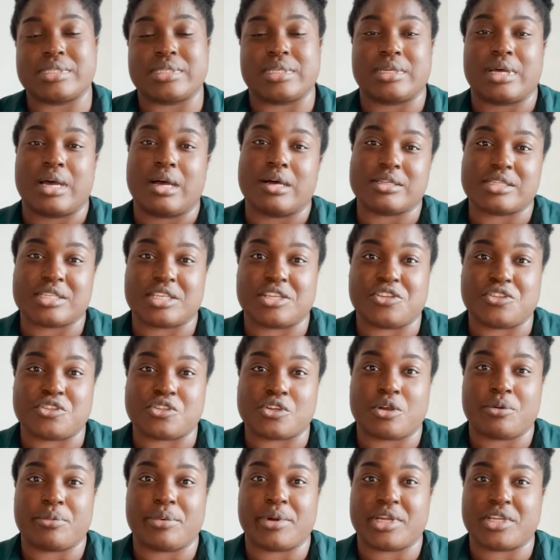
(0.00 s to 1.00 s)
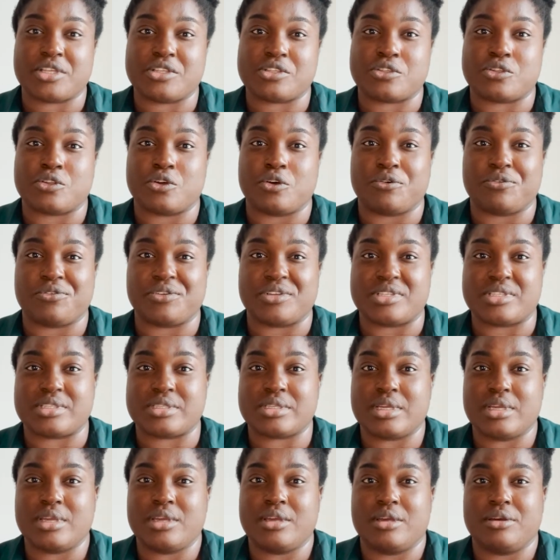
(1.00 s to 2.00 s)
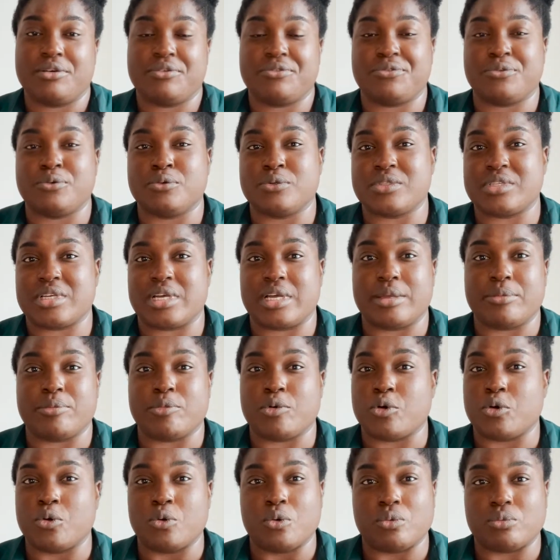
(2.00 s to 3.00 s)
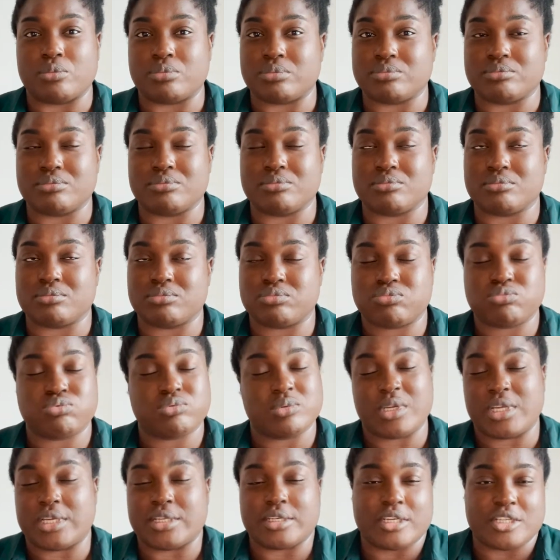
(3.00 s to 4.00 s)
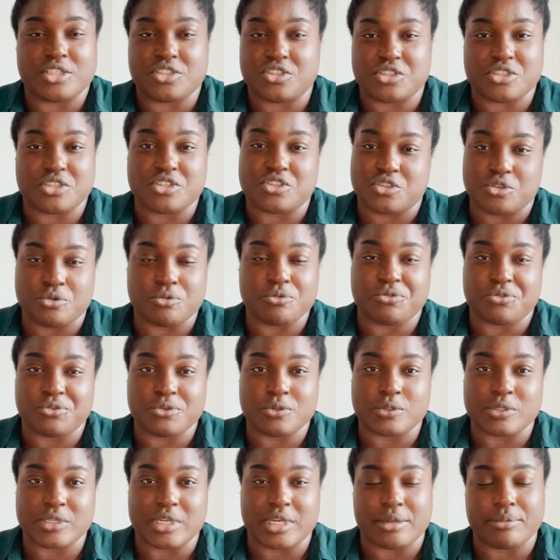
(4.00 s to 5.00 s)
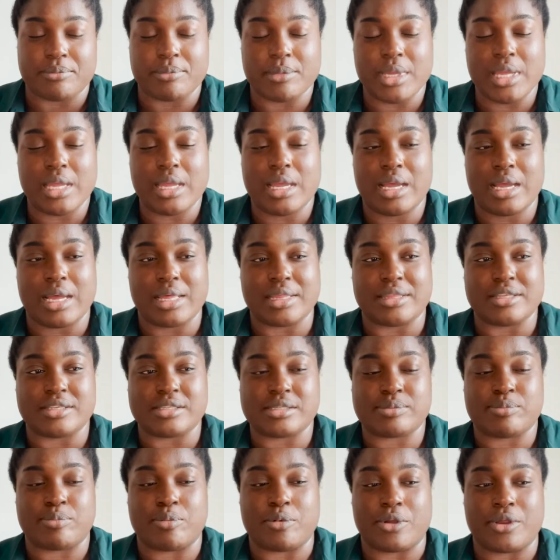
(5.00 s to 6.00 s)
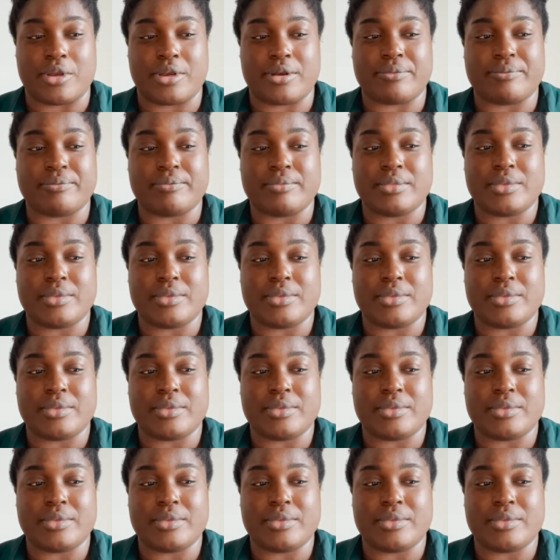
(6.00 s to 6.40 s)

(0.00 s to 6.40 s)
are asking you to come back into the office full time, or yeah, let's just assume full time at this point.